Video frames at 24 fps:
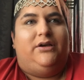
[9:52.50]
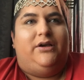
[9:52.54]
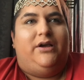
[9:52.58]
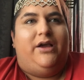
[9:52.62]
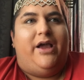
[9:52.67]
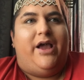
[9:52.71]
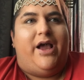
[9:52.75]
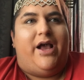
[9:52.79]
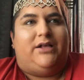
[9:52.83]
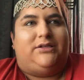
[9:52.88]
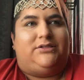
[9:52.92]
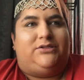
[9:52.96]

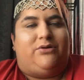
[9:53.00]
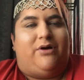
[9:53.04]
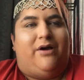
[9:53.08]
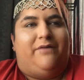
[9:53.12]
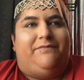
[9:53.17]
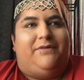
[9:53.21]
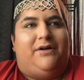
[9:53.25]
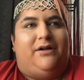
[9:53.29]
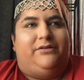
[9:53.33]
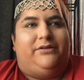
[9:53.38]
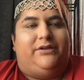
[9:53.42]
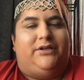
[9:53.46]
And so I
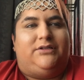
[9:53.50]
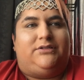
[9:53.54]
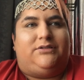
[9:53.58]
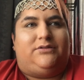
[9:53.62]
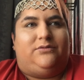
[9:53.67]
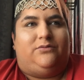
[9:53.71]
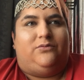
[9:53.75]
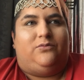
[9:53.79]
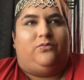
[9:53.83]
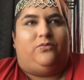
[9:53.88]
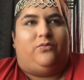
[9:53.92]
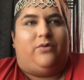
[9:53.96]
found this
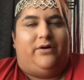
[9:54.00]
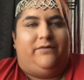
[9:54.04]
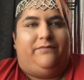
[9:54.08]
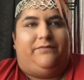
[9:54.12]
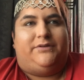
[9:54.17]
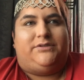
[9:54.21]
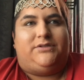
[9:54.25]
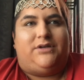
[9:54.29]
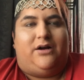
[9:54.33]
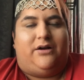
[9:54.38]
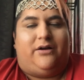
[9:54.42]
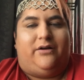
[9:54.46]
one
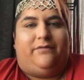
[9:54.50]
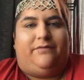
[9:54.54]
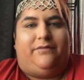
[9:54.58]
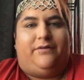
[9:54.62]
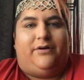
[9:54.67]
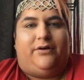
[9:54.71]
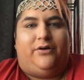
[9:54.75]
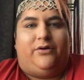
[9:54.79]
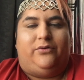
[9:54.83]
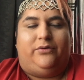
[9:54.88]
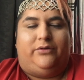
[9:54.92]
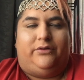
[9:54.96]

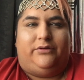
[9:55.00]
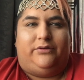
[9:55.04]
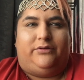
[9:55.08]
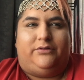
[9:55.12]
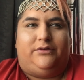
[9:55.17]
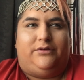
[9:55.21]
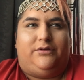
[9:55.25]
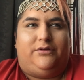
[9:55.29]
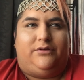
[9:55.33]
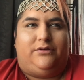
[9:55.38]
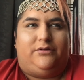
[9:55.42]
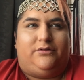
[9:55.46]
photographer who
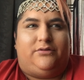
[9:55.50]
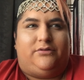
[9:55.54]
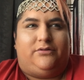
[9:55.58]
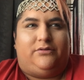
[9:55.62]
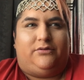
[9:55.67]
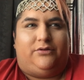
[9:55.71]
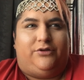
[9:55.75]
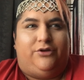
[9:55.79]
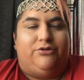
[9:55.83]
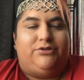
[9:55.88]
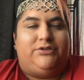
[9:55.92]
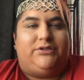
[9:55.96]

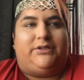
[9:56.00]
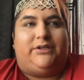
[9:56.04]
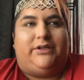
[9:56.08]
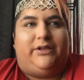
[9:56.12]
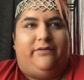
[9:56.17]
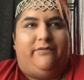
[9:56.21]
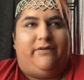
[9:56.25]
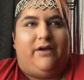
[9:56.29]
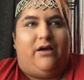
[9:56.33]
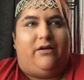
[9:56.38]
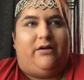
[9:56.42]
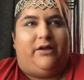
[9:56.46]
used to
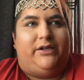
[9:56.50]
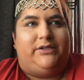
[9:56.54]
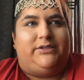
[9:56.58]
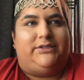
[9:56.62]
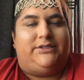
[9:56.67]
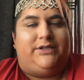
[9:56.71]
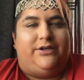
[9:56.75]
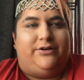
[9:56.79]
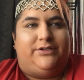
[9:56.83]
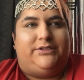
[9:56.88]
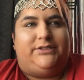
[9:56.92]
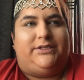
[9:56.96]
live out in
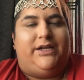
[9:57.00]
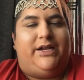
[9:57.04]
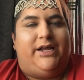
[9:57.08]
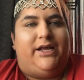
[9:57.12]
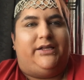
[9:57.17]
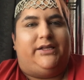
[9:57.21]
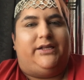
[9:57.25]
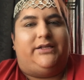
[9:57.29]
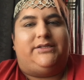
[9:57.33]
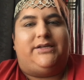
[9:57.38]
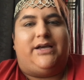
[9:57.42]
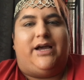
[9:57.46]
Cedar City at
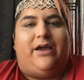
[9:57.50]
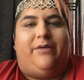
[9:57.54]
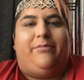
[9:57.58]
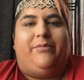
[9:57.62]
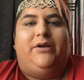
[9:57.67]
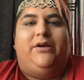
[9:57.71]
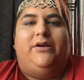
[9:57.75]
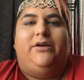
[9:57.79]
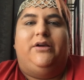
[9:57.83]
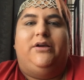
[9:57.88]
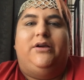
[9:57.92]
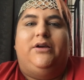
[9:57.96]
the time.
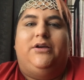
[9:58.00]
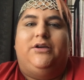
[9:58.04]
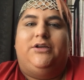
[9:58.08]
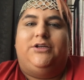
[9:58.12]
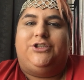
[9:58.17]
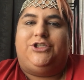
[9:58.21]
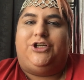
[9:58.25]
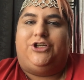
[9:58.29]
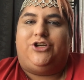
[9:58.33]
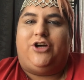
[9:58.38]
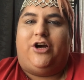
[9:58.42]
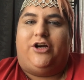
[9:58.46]

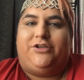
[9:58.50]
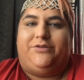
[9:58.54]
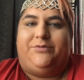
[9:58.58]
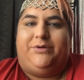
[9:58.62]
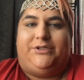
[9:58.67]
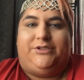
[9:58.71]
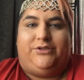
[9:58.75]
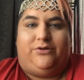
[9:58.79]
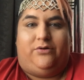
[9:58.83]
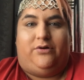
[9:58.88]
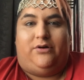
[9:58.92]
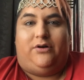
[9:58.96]
She charged me
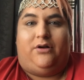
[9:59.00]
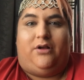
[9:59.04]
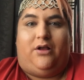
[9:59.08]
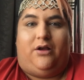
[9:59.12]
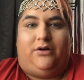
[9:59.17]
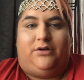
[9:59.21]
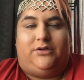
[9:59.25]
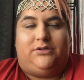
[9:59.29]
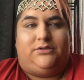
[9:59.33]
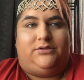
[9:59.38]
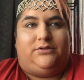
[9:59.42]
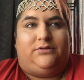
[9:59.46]

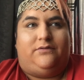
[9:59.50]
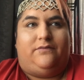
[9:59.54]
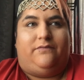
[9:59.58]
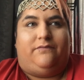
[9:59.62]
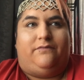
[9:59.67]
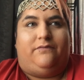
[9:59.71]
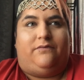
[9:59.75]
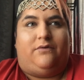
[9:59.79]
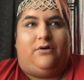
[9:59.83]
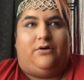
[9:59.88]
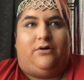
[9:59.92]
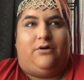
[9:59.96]
$200
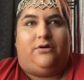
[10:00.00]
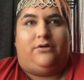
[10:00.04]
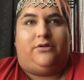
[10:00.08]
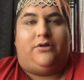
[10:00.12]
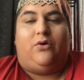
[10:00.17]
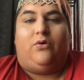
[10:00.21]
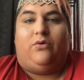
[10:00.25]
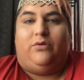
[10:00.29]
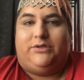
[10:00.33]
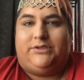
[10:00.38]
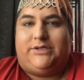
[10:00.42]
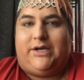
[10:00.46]
for the
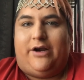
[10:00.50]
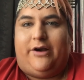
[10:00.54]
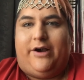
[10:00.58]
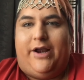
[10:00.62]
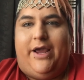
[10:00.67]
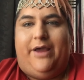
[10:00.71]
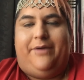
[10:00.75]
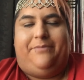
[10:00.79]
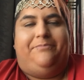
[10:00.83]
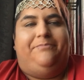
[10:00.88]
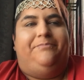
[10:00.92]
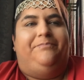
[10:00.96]
whole entire
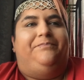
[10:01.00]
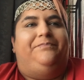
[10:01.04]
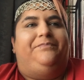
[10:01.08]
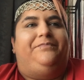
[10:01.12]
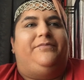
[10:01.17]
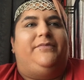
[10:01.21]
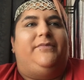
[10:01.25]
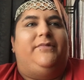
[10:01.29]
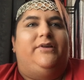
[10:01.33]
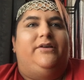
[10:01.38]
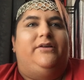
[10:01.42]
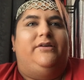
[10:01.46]
day,
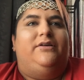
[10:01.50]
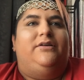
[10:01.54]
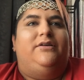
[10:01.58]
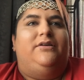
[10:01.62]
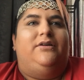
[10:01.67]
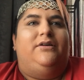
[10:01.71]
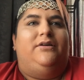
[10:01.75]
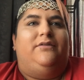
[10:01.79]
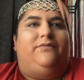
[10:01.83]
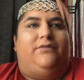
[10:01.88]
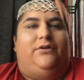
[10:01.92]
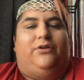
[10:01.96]

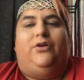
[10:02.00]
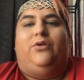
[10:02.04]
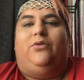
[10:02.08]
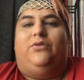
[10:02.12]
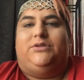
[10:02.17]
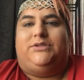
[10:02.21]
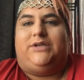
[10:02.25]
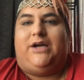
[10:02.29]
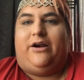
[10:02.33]
for the whole entire